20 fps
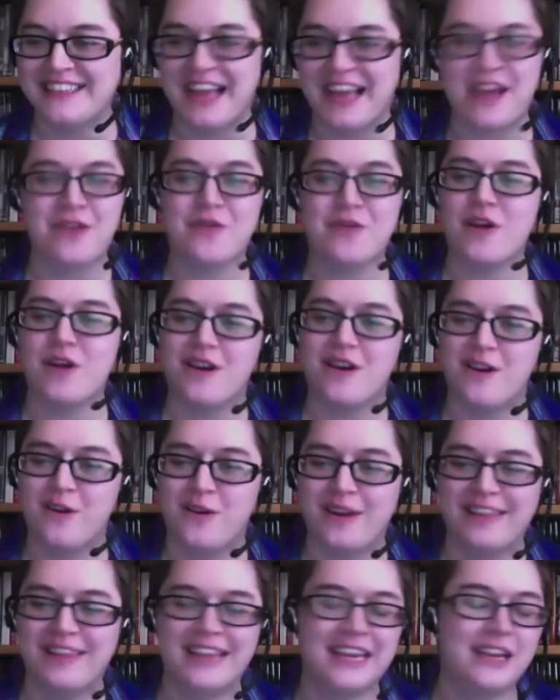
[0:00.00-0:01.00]
I don't
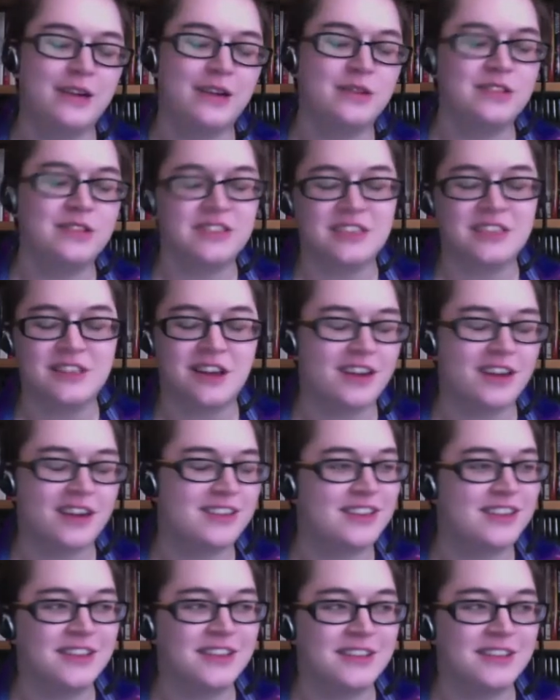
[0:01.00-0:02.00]
know, and then he goes to talk
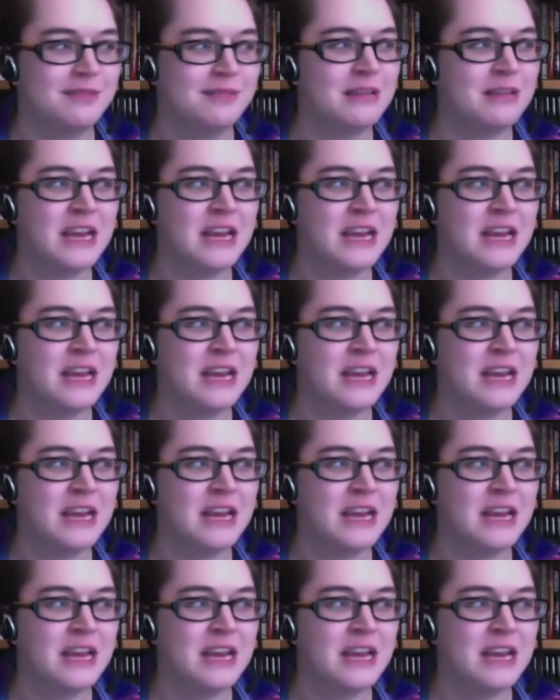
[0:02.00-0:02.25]
to